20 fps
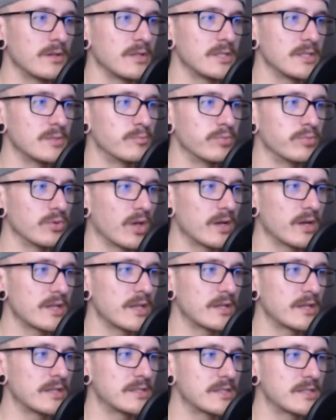He's bloody
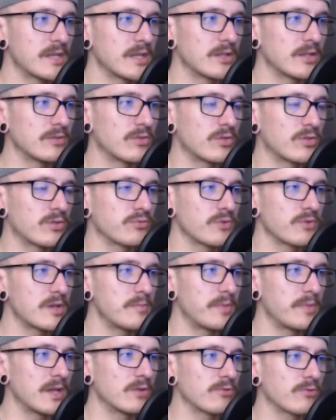and he's taken 3
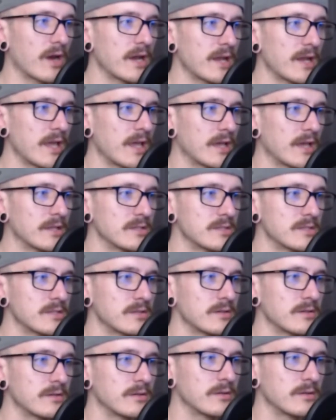big right hands.